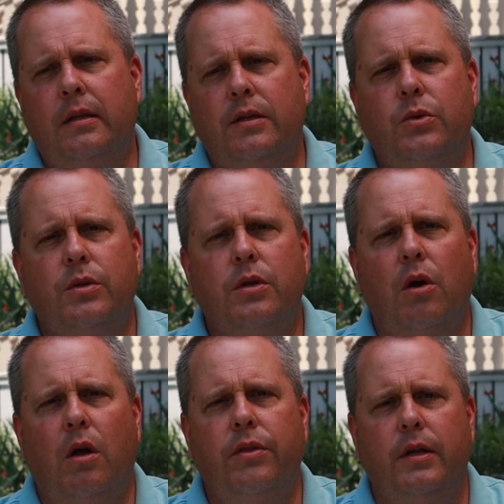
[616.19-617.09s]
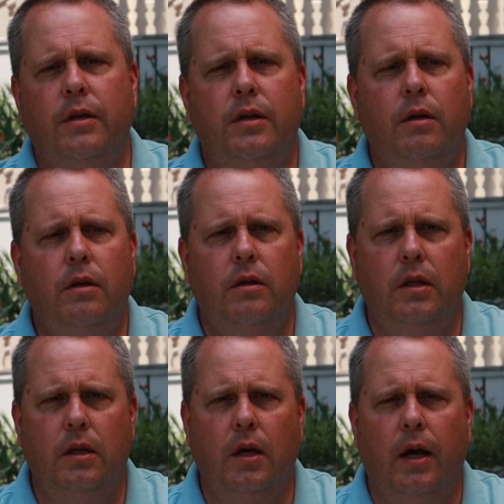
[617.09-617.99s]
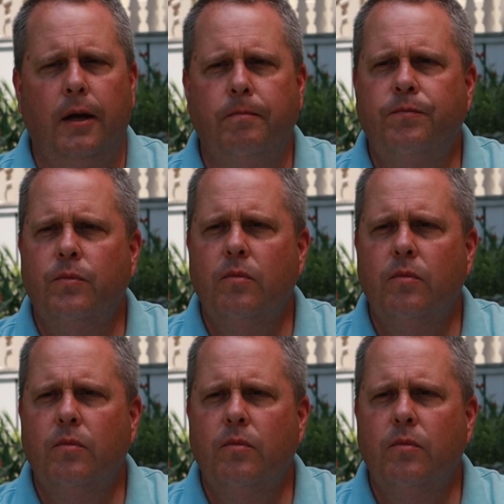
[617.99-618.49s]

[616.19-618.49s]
This was called the